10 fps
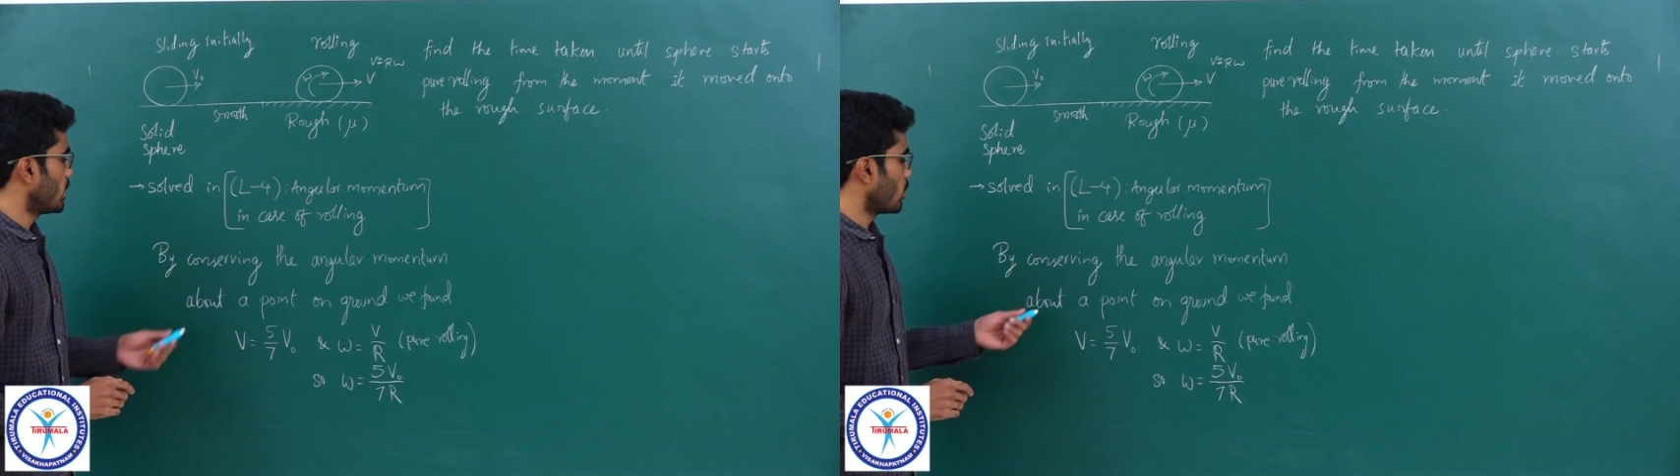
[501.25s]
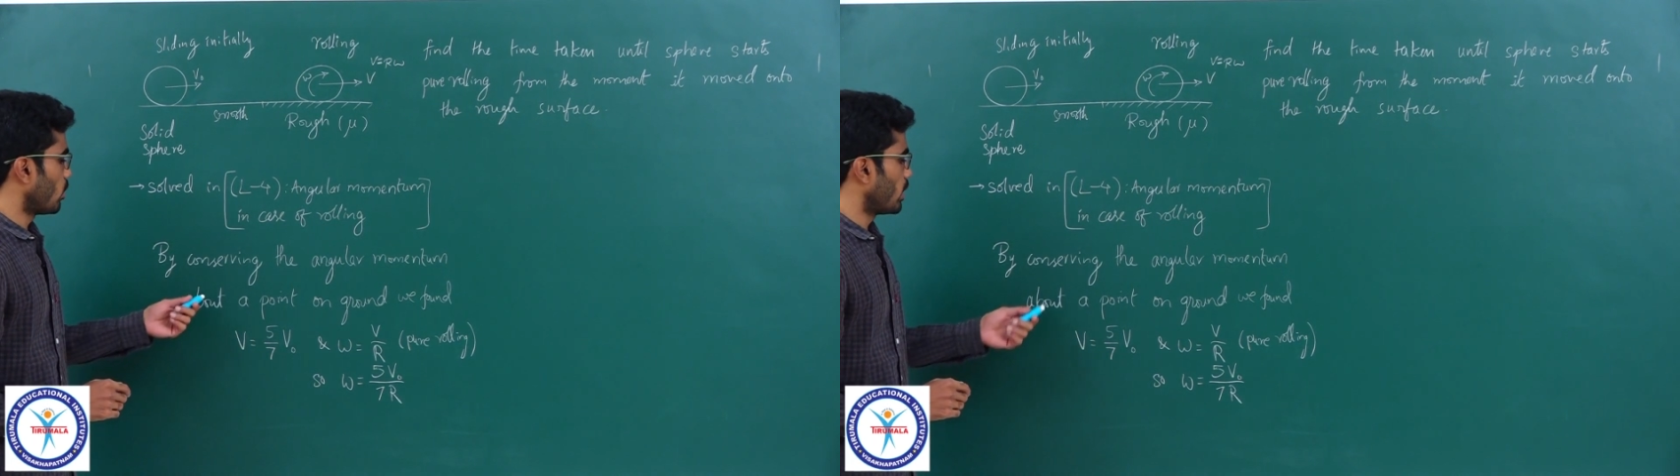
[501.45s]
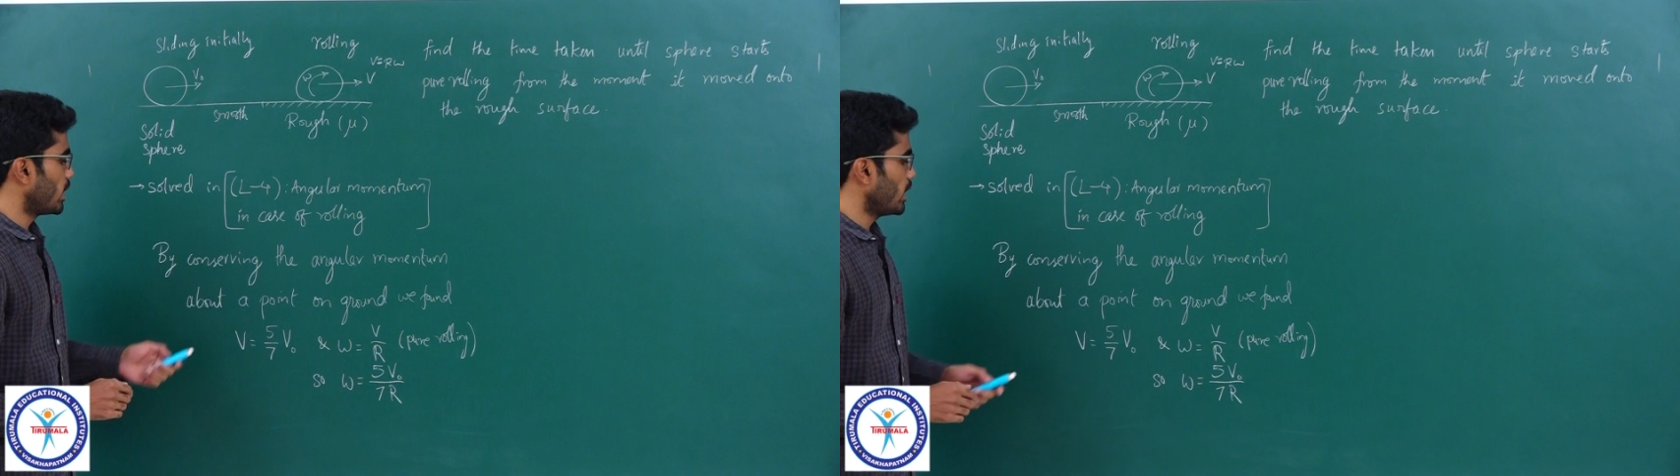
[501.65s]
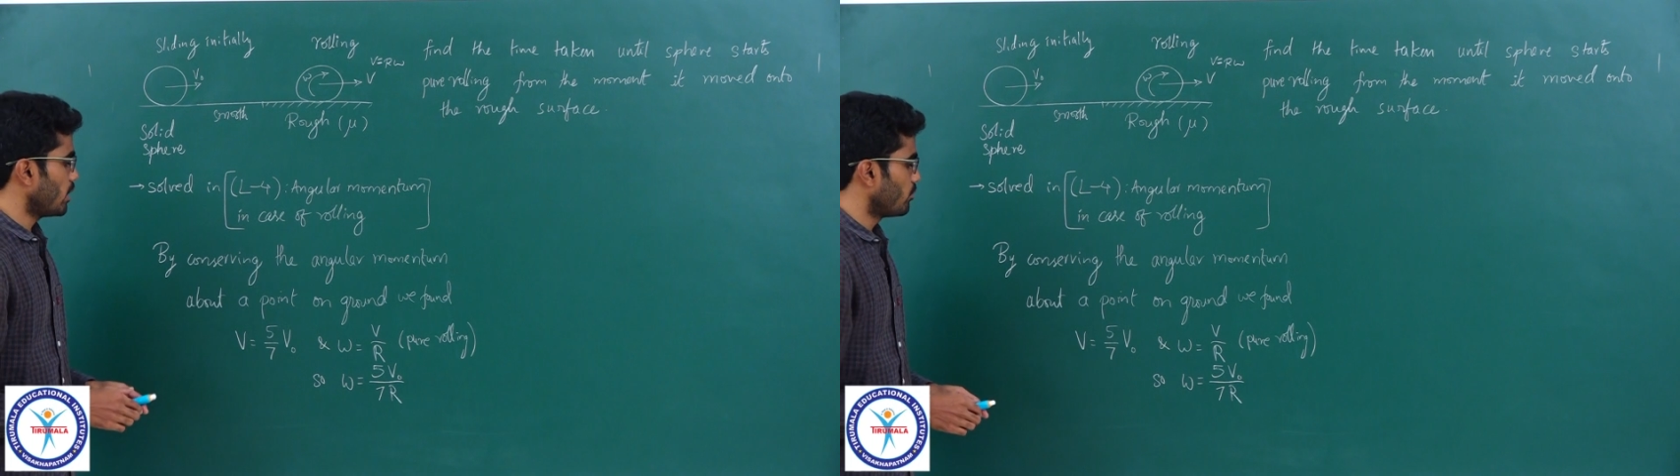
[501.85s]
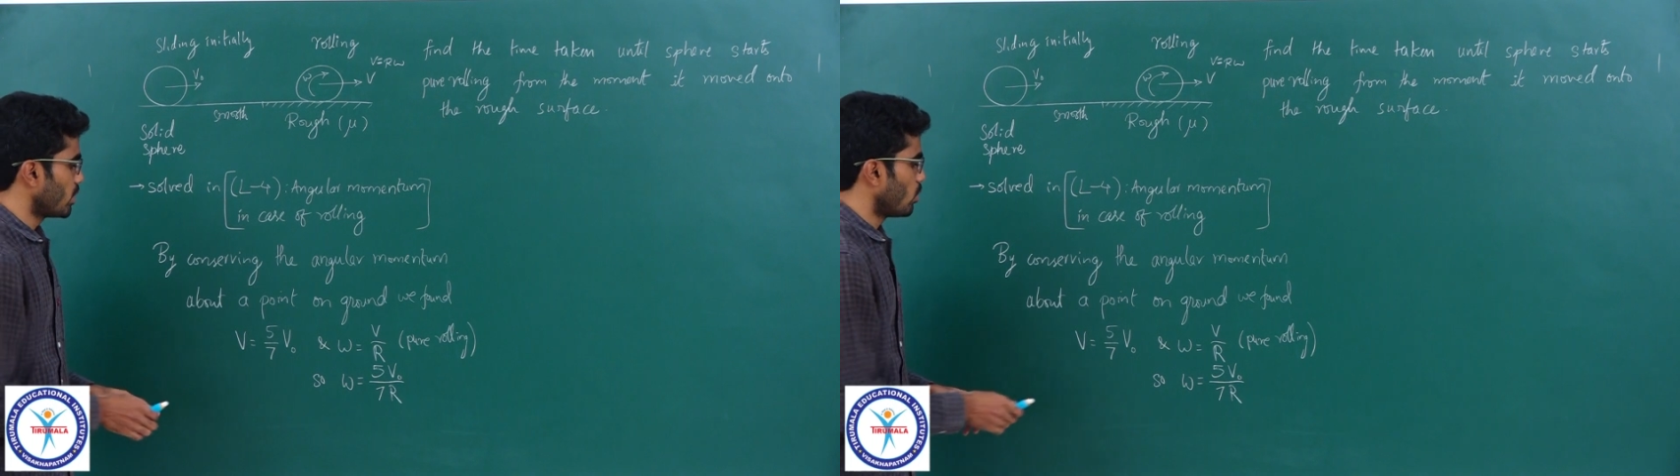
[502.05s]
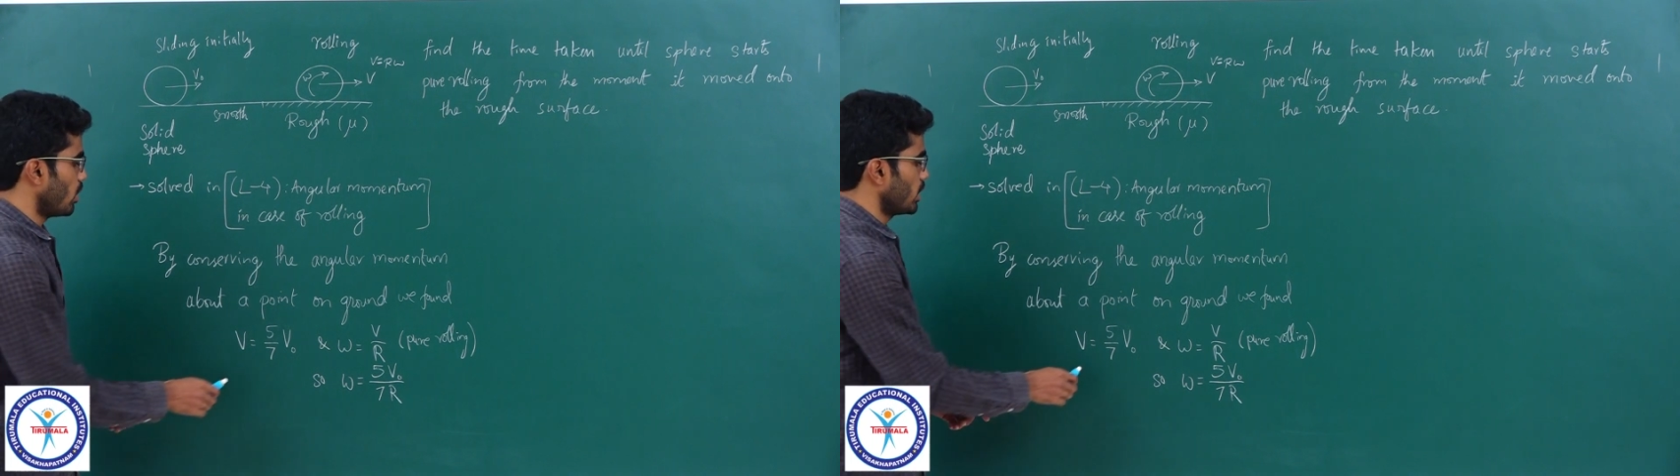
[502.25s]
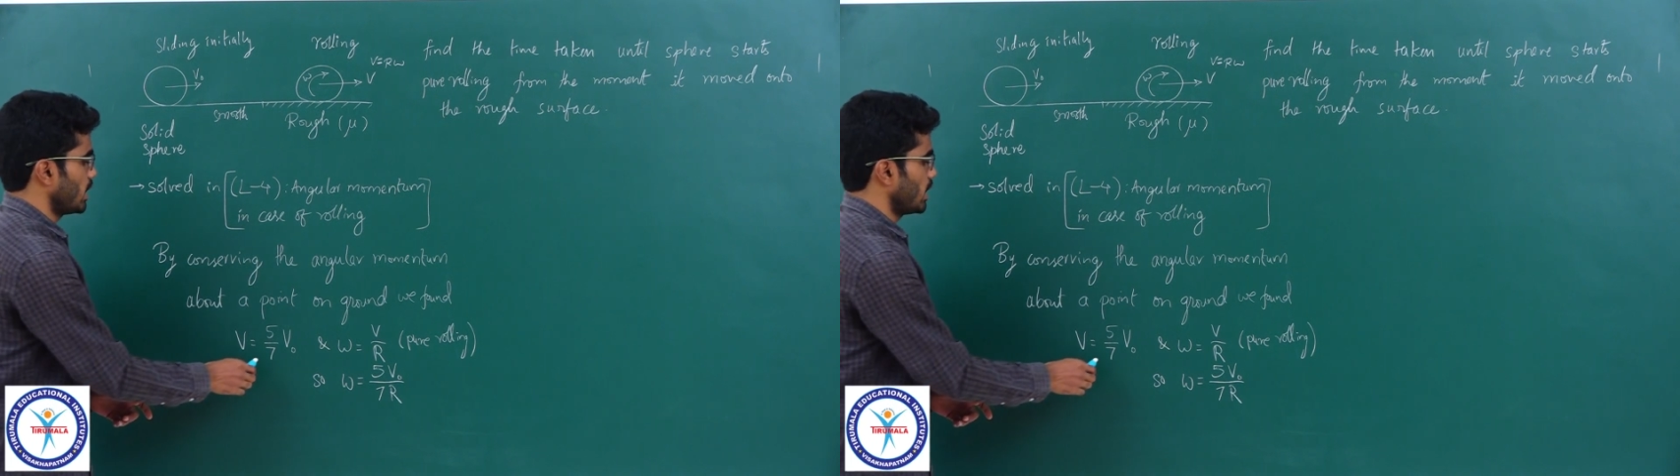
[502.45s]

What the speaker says: it already and we got